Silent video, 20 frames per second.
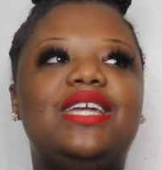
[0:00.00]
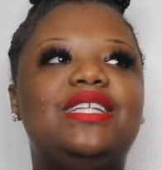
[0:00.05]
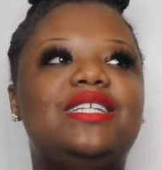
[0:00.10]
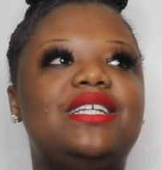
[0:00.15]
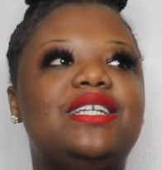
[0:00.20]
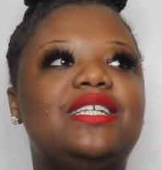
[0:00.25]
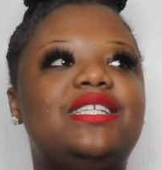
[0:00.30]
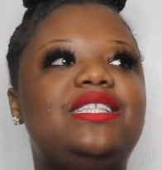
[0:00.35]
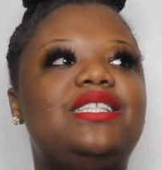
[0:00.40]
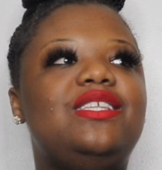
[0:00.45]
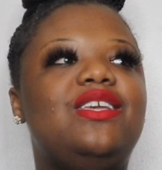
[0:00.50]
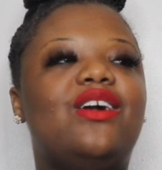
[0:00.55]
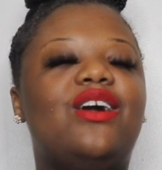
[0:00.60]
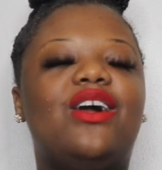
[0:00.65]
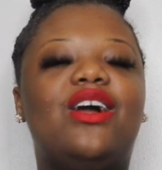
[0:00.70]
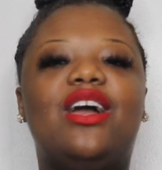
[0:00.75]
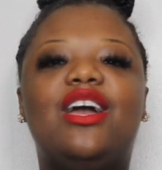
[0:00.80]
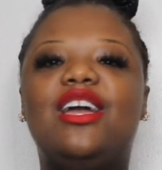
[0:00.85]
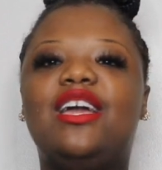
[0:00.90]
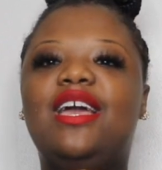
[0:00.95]
Just
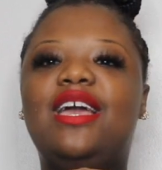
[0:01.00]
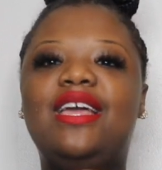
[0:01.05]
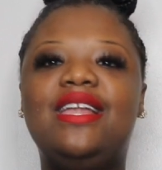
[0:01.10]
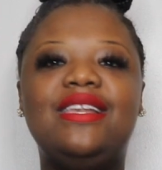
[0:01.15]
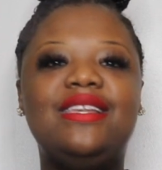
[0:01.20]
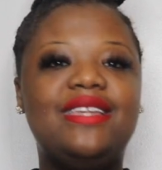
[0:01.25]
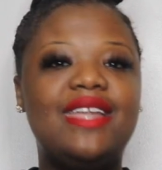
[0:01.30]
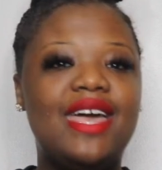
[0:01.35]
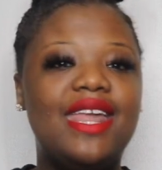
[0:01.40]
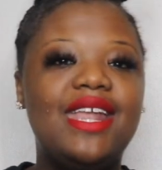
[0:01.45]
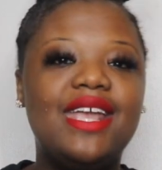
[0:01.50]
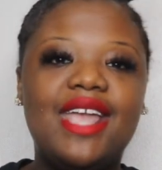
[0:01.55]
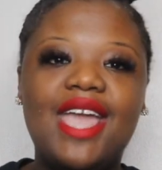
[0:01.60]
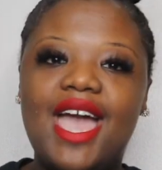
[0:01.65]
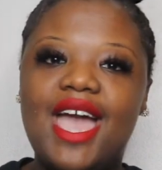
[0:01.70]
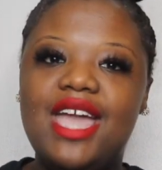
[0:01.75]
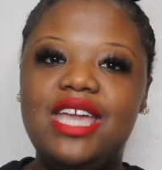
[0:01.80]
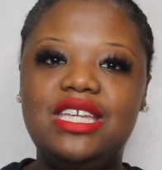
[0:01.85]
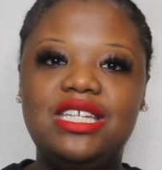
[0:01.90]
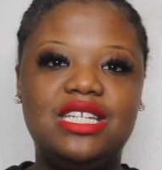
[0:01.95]
your
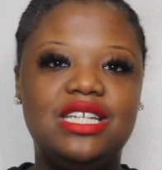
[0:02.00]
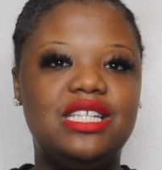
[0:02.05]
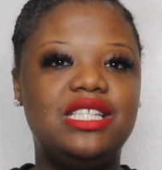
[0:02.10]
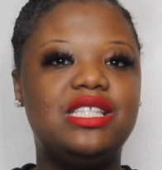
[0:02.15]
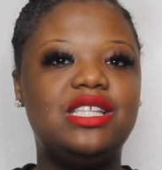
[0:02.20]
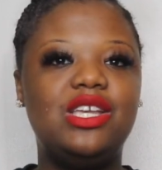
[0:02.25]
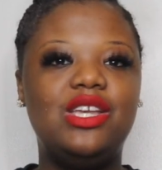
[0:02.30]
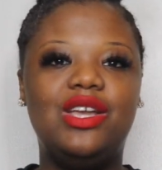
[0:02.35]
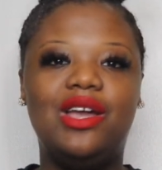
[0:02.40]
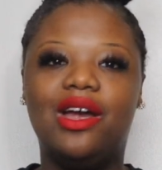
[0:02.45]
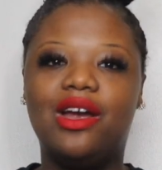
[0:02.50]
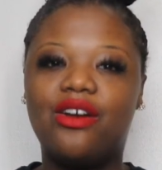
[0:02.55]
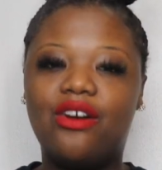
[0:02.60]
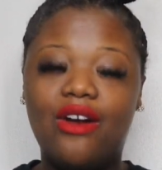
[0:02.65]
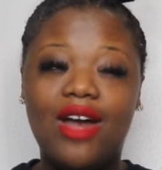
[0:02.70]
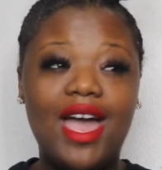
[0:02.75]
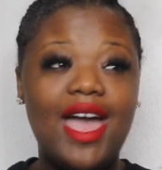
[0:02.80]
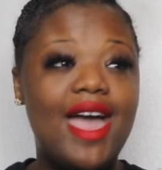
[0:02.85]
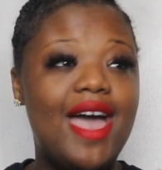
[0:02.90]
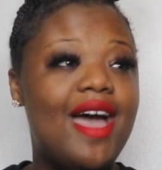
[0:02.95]
dedication to your
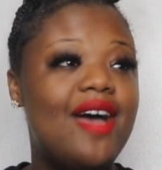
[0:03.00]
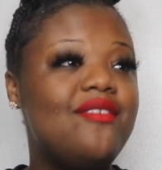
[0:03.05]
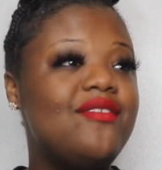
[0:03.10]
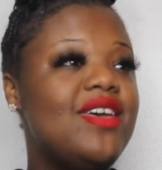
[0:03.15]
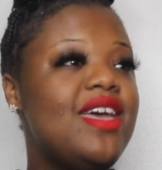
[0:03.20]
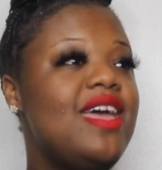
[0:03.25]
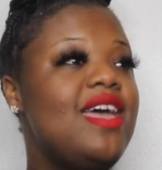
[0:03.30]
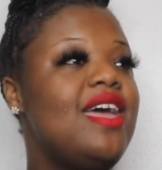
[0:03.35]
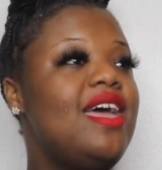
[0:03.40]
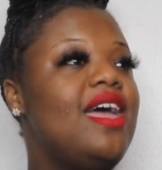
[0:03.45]
craft,